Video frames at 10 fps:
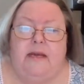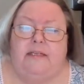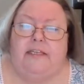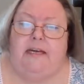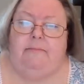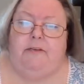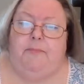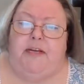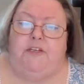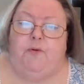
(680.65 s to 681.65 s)
seemed to
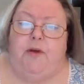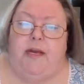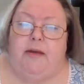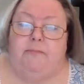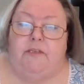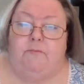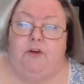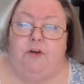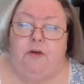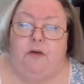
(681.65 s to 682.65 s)
be doing him some
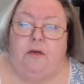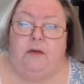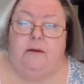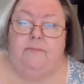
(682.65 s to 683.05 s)
good.